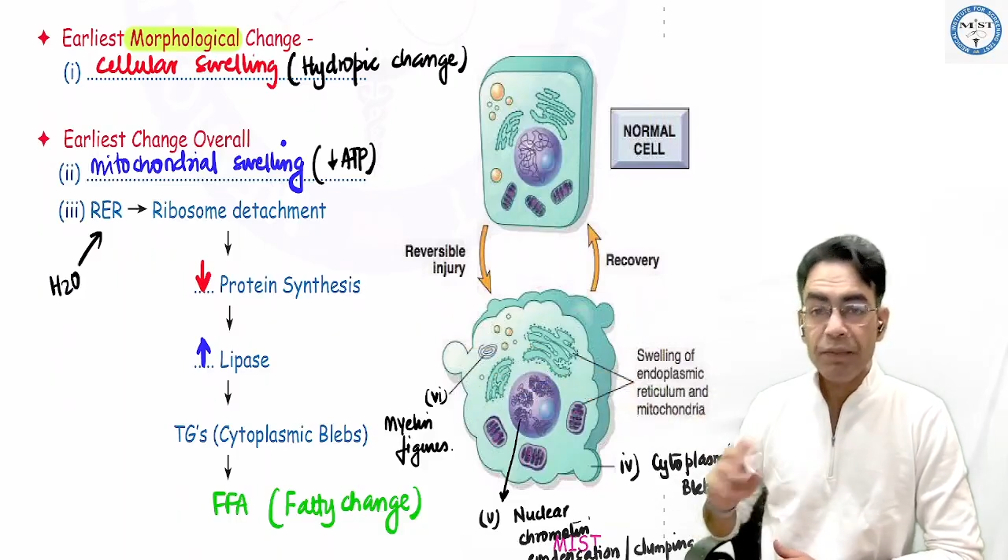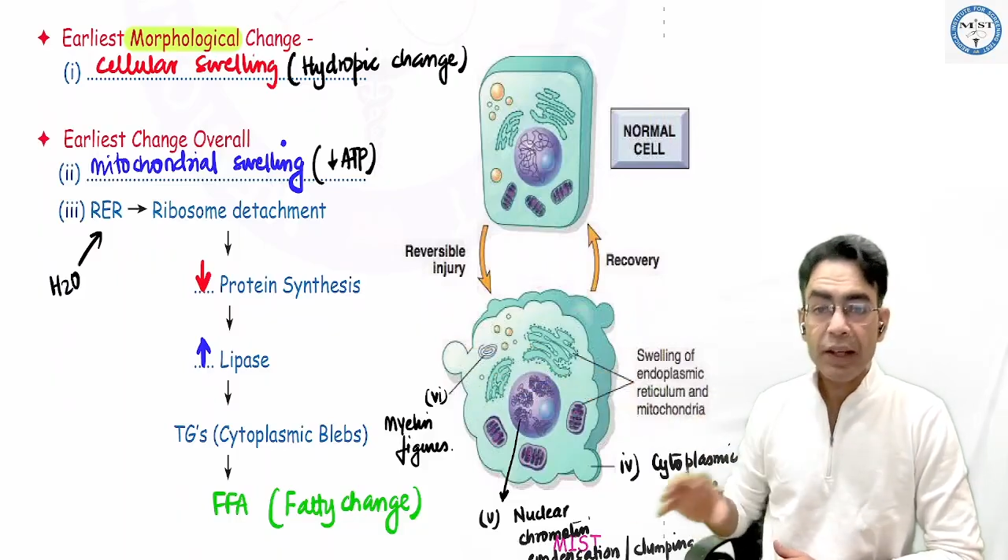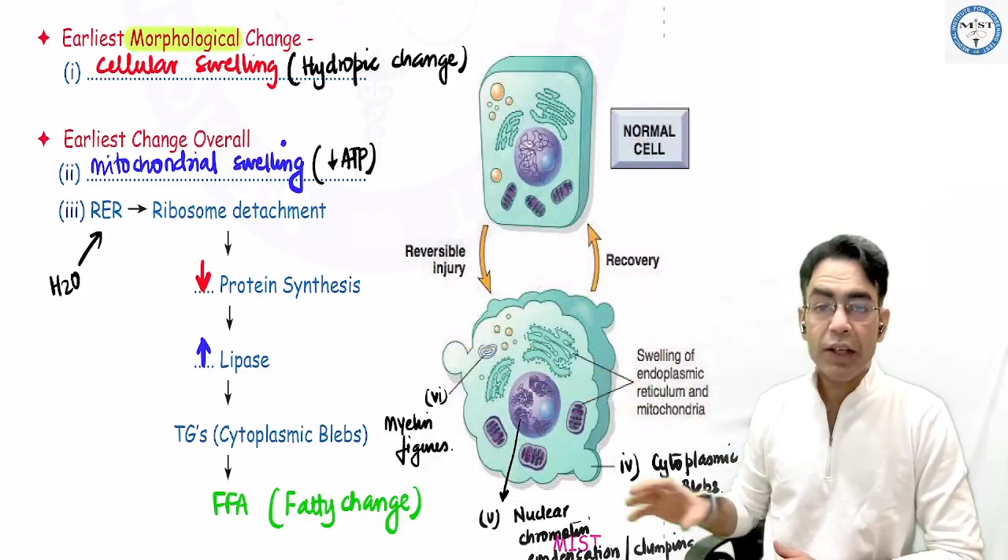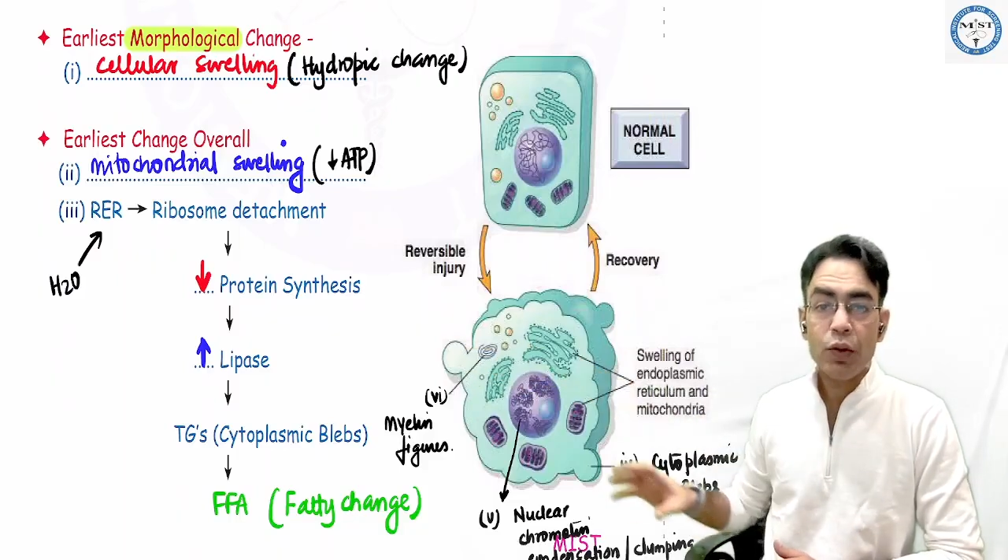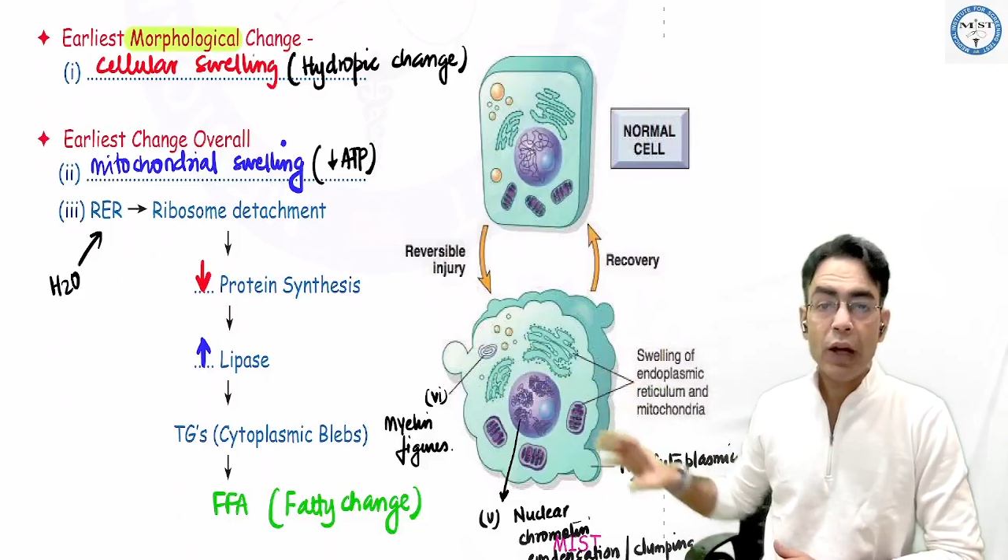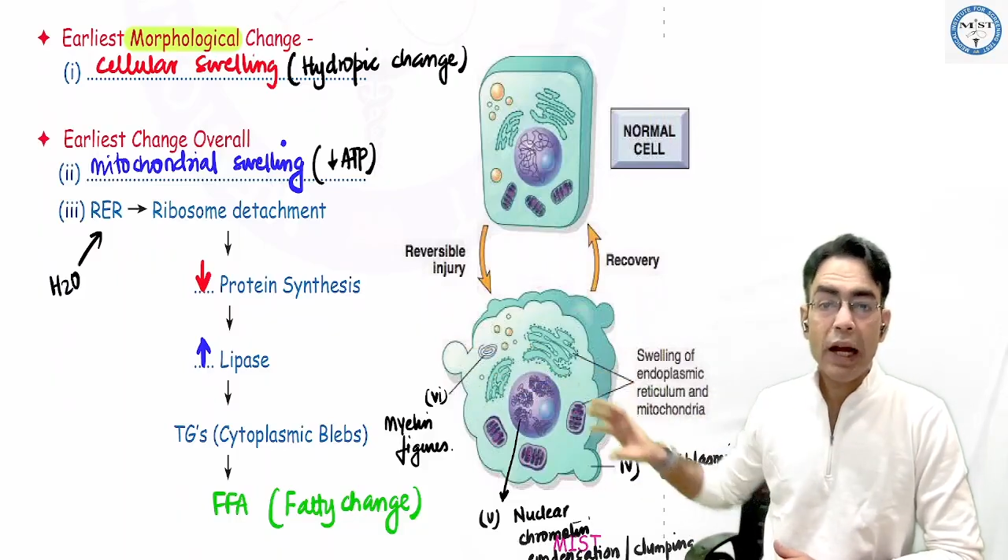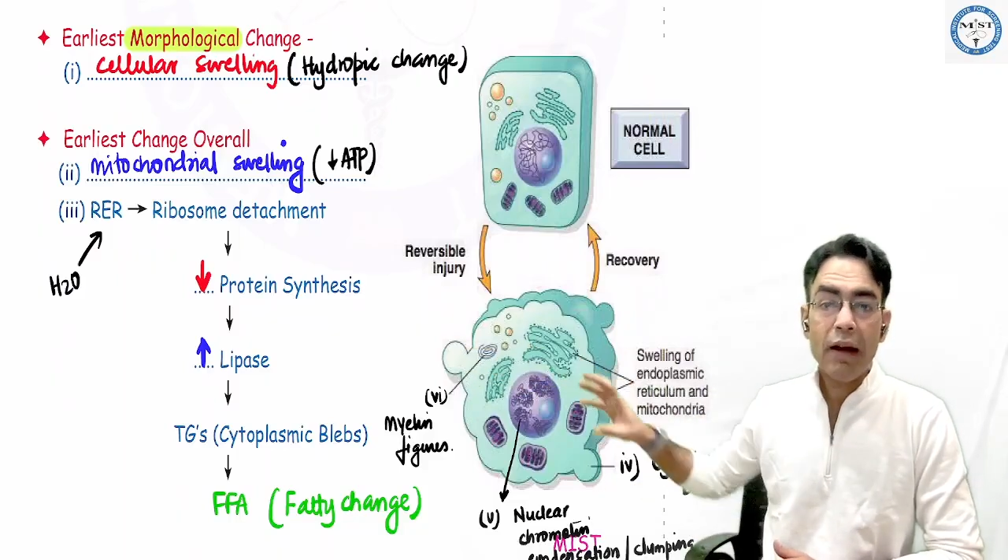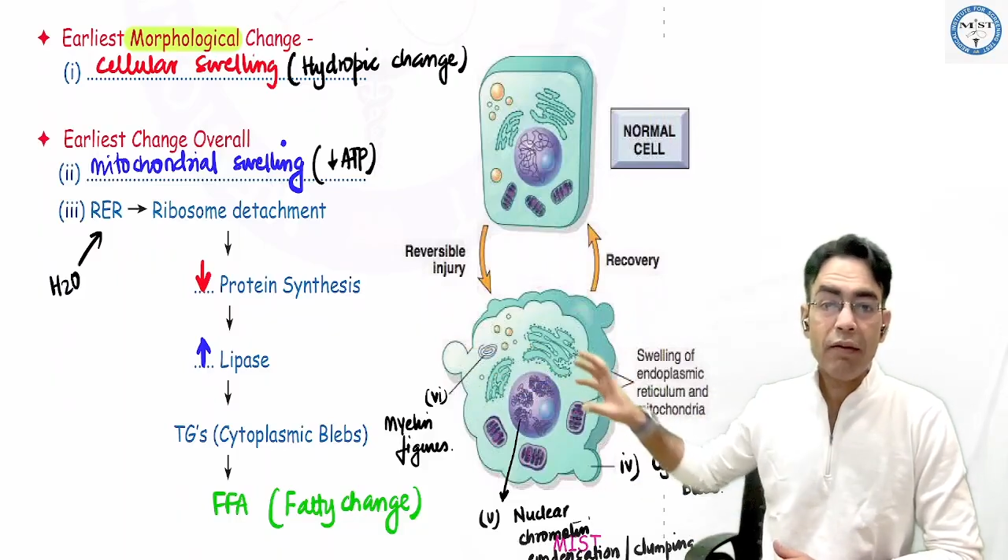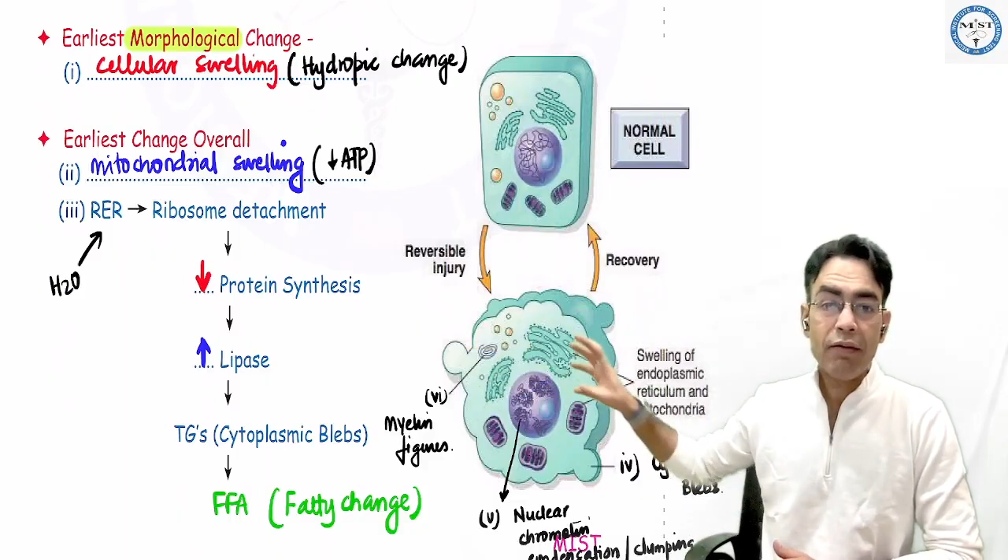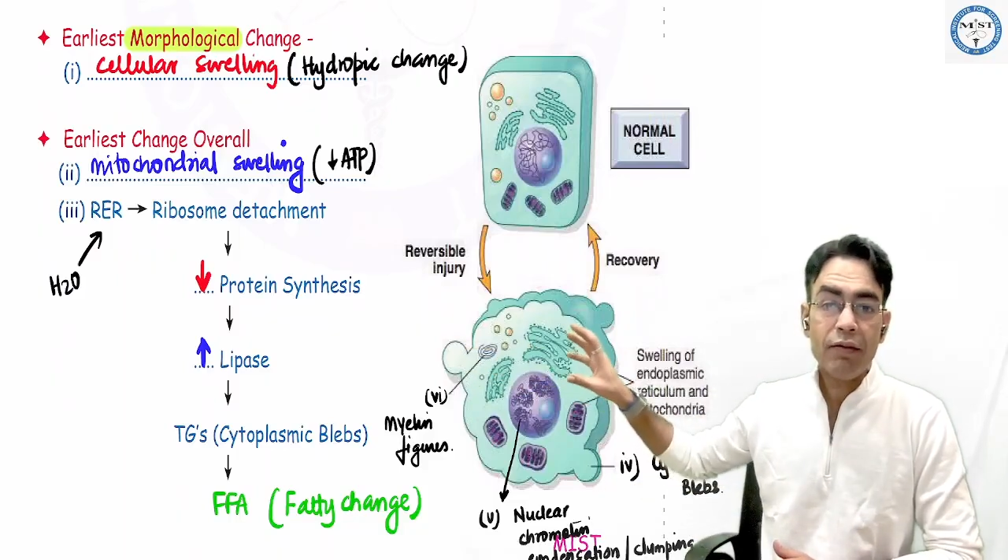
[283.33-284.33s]
Then you
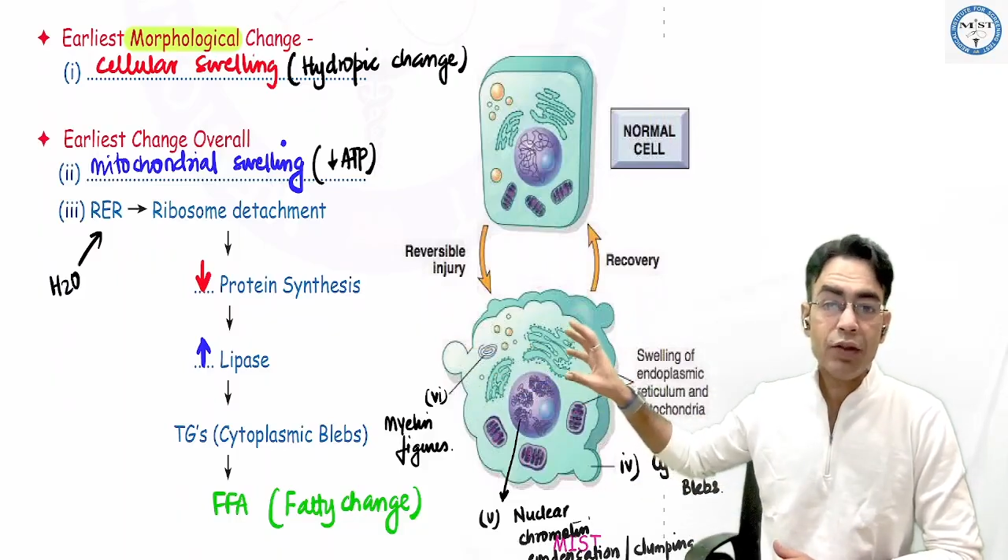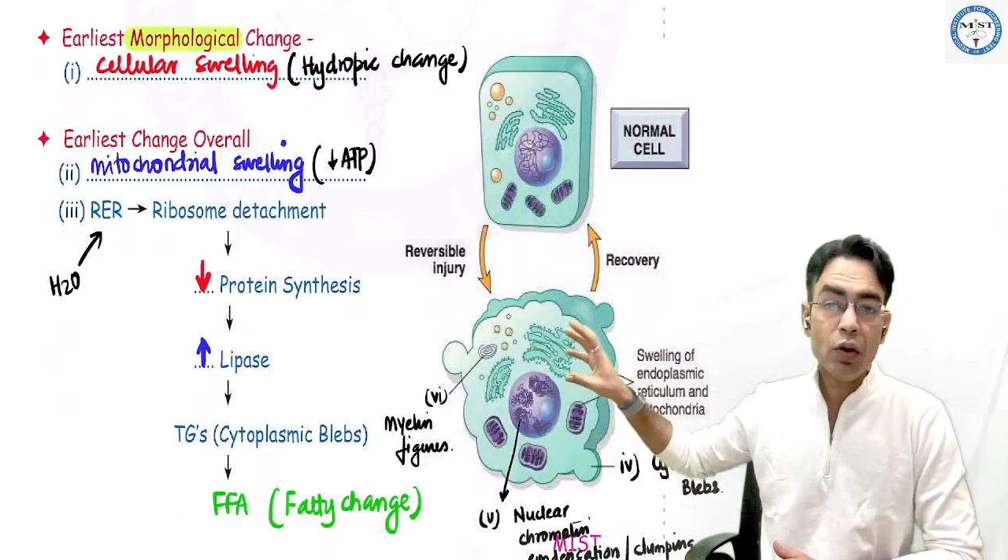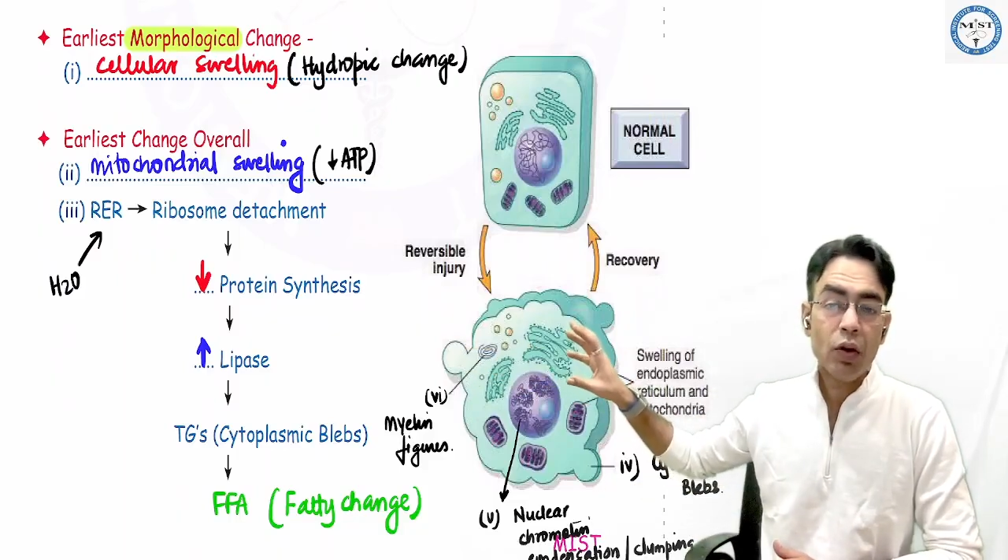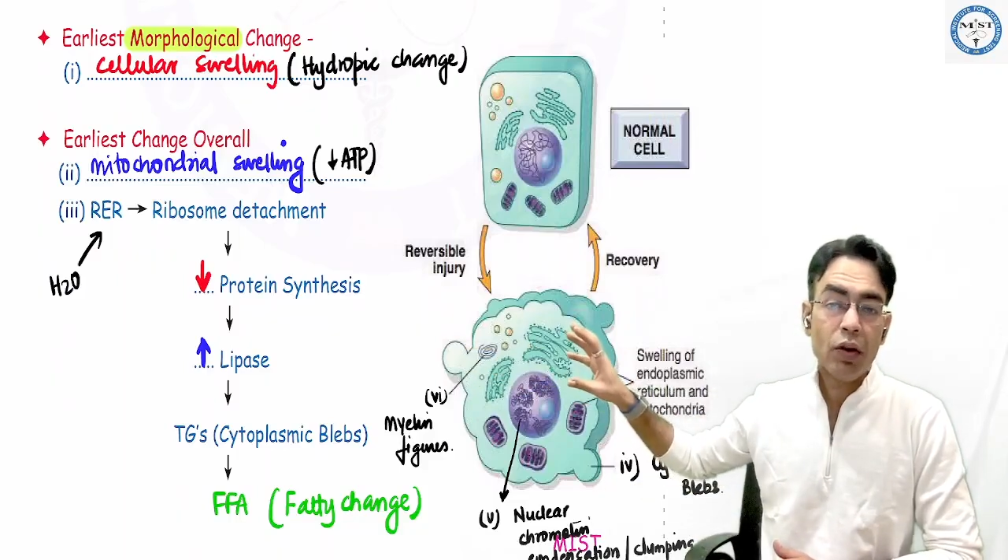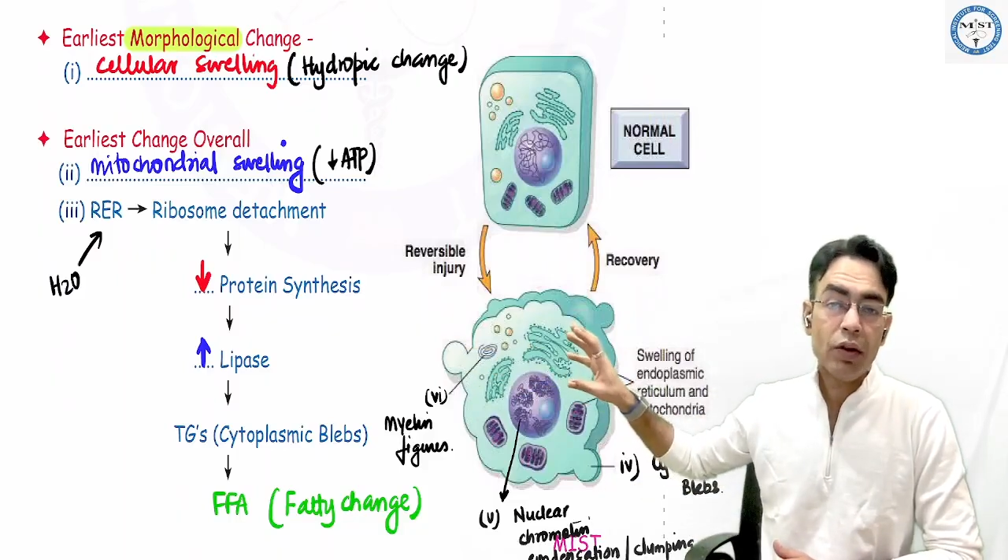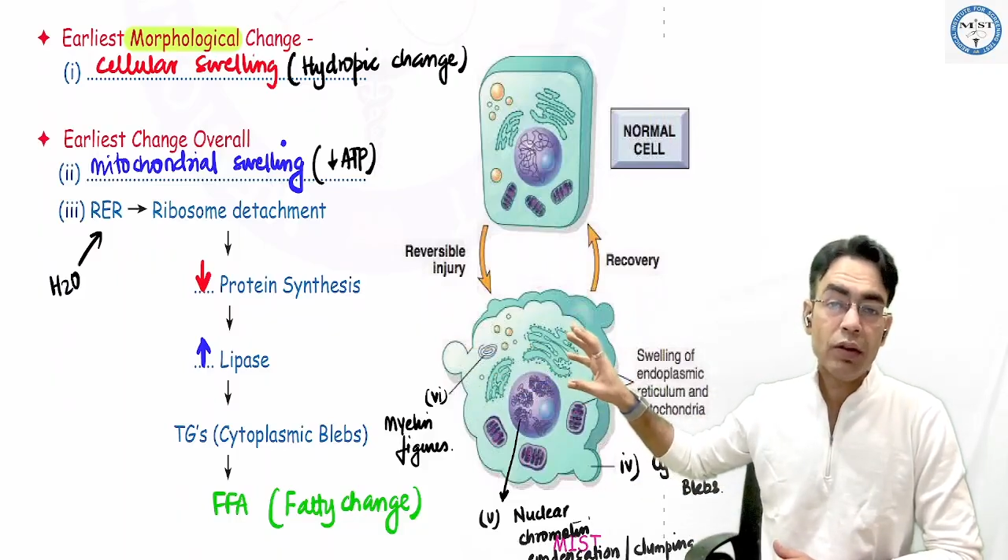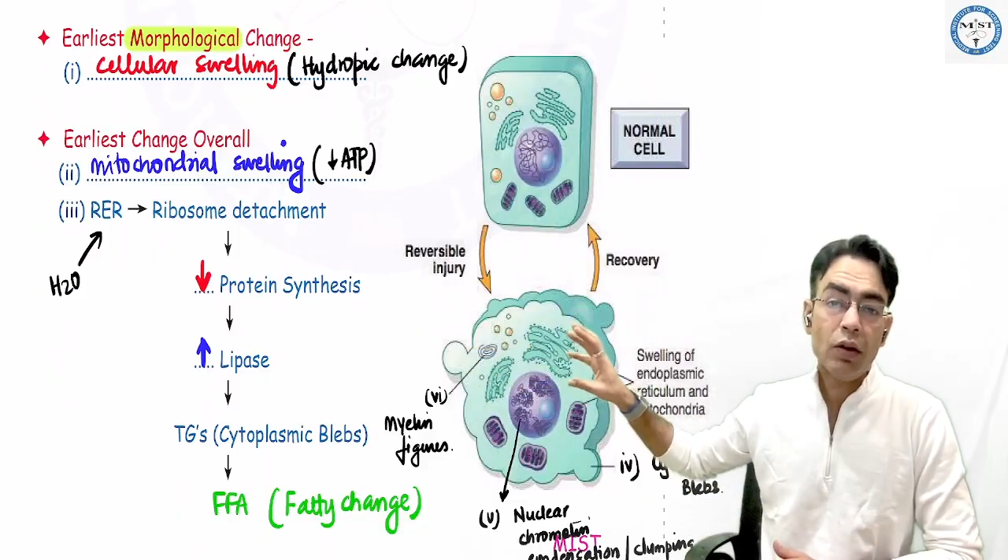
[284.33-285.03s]
have your